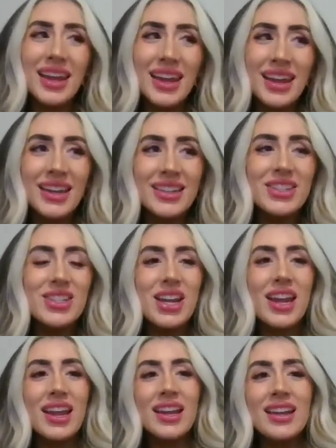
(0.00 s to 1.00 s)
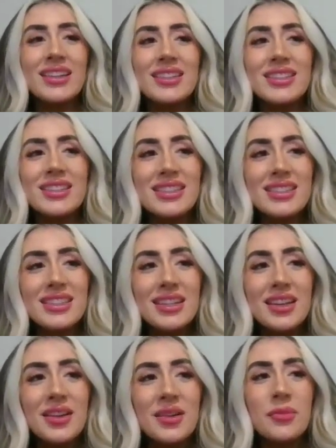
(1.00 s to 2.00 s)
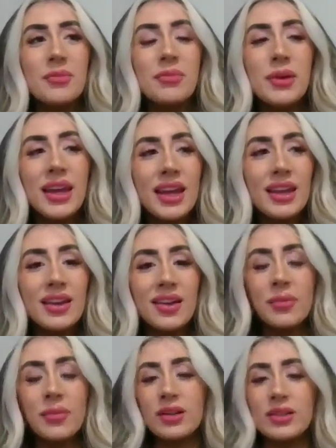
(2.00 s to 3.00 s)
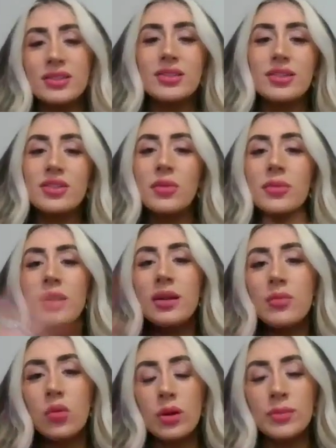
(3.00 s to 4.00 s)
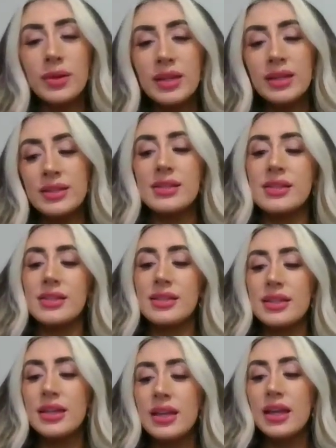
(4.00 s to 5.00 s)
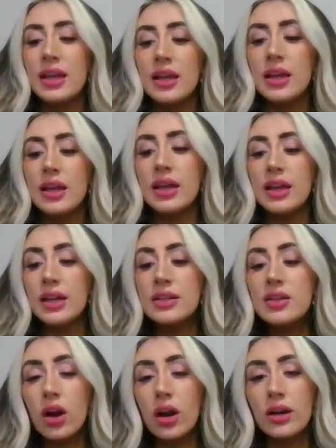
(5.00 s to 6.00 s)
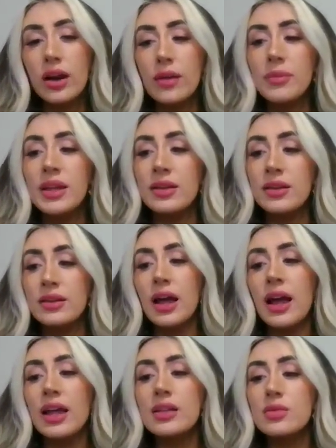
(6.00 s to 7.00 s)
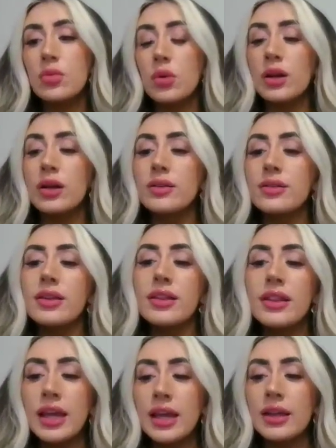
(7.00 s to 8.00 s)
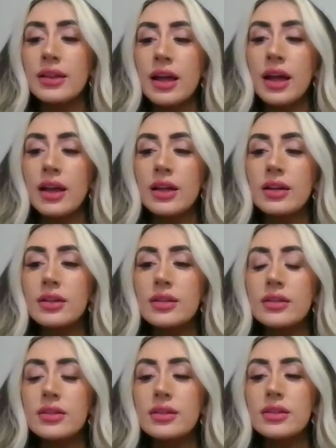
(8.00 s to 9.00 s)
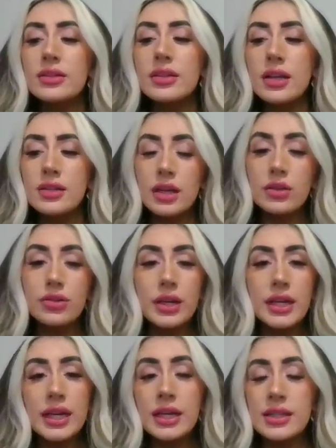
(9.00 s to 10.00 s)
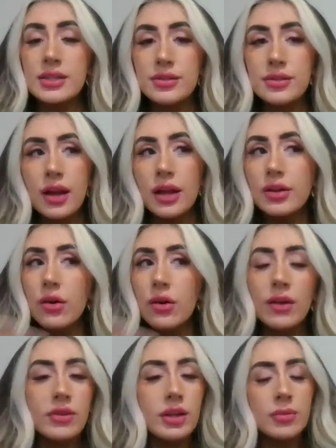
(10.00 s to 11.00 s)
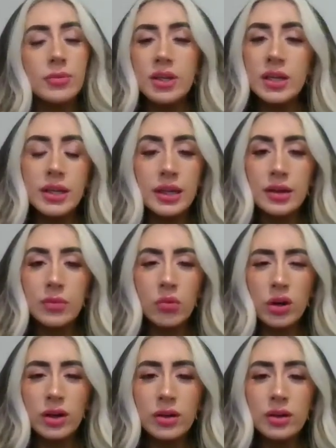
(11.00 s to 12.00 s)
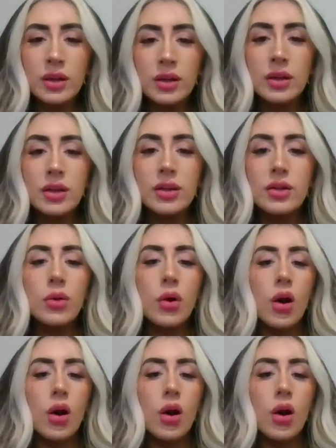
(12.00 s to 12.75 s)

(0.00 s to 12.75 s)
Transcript: age and being amongst so many Mormons, it is hard. I mean, that is one thing that does get tricky is I don't have a community anymore. You